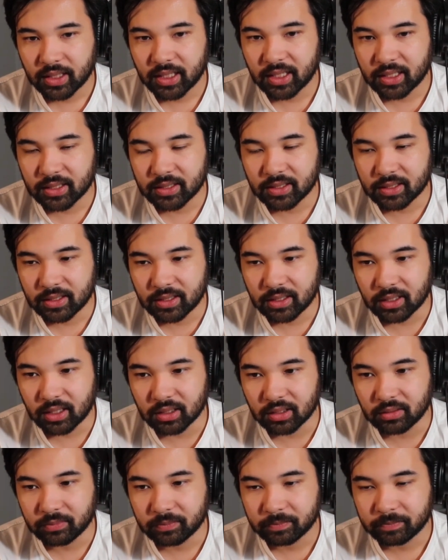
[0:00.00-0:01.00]
is a
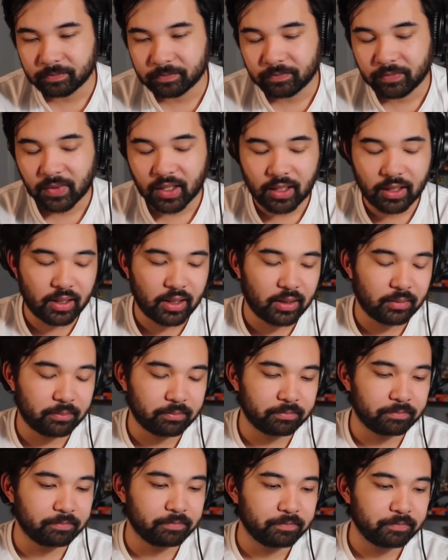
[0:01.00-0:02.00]
ton. Right.
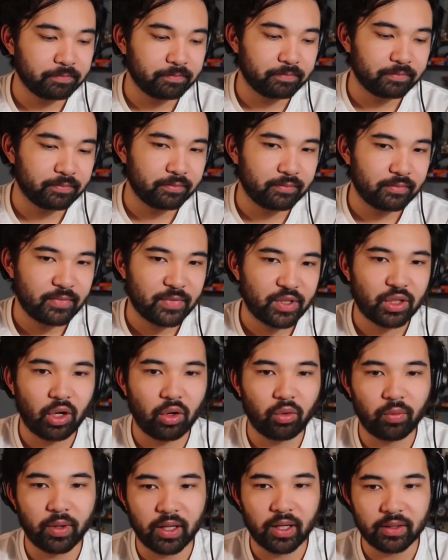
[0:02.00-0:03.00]
It's
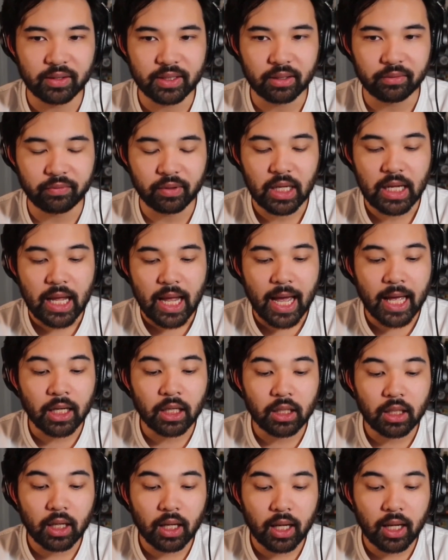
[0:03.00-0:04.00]
all relative.
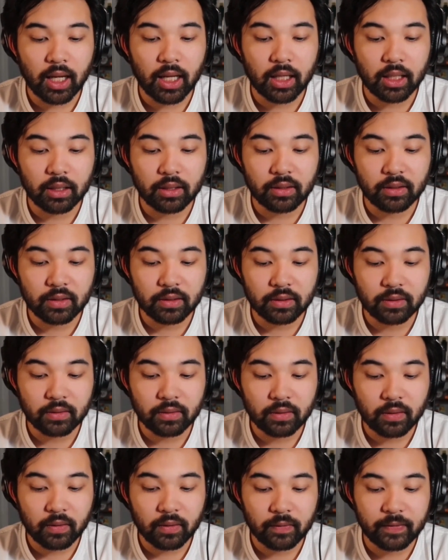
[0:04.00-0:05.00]
And
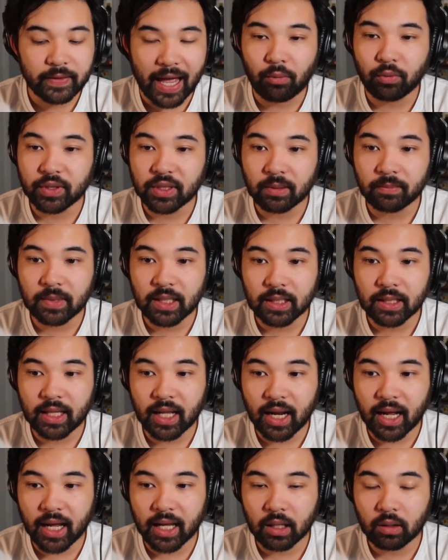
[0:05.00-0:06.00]
that was something
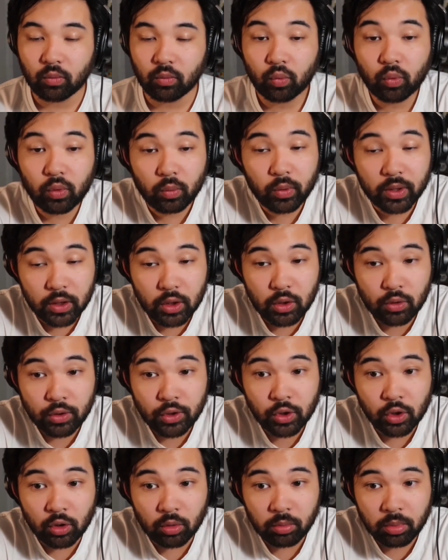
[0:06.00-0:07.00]
that I with
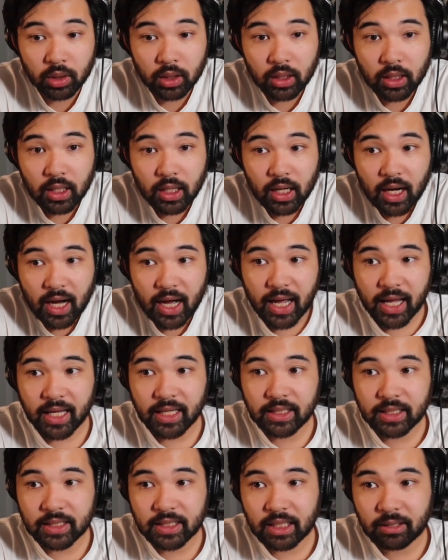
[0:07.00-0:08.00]
YouTube, I
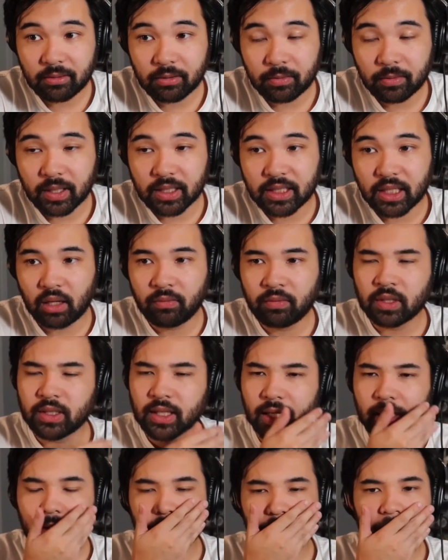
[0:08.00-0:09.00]
had to say to myself, because
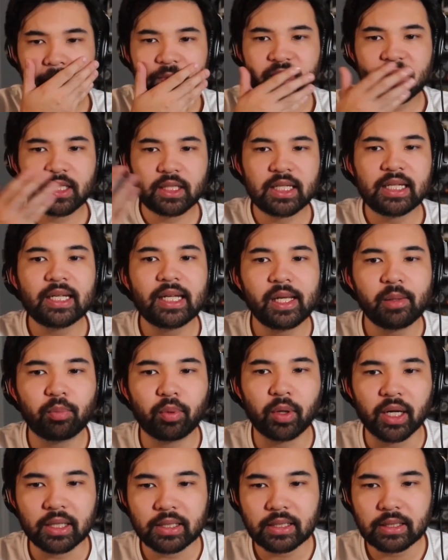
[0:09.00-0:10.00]
like TD
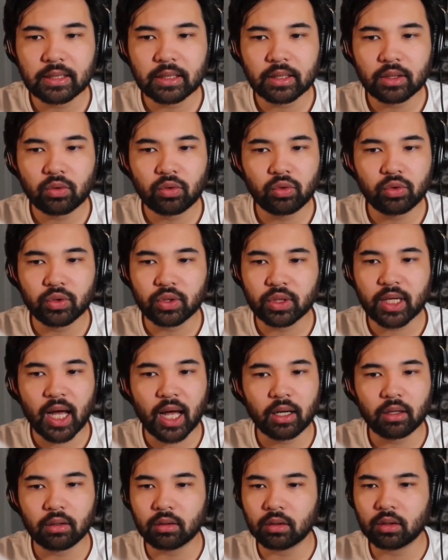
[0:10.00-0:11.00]
Bricks, who's
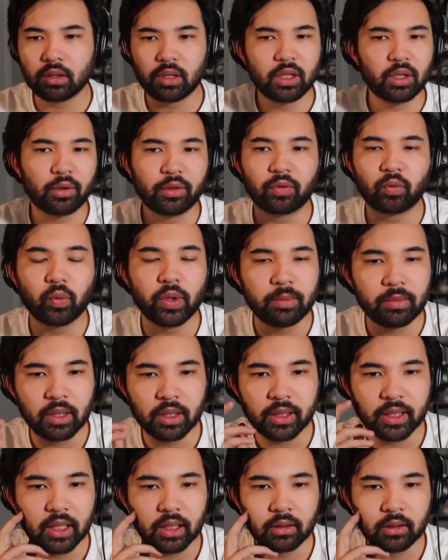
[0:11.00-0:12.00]
got, you know, 3
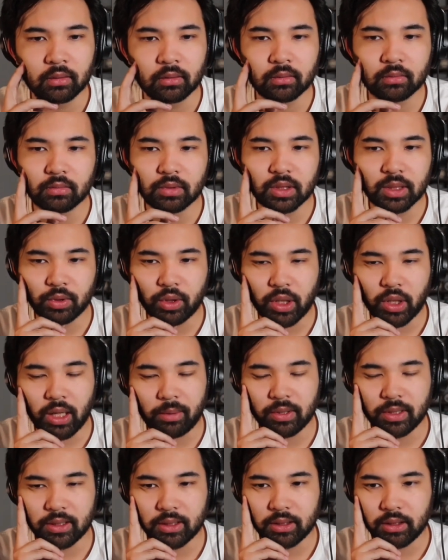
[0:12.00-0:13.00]
million
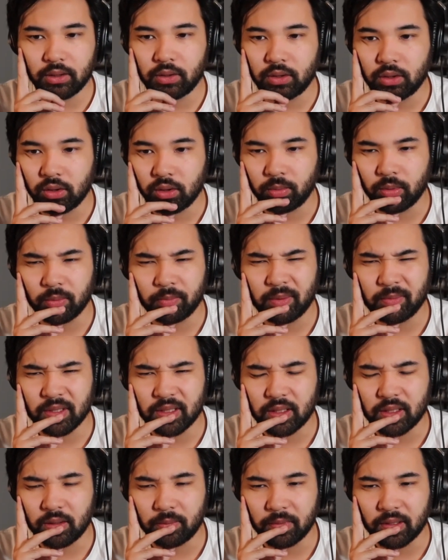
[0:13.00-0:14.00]
subscribers on YouTube, or maybe
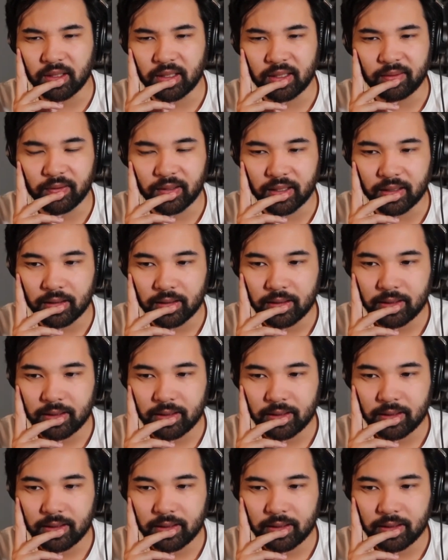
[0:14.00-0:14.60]
it's 2 million, I forget.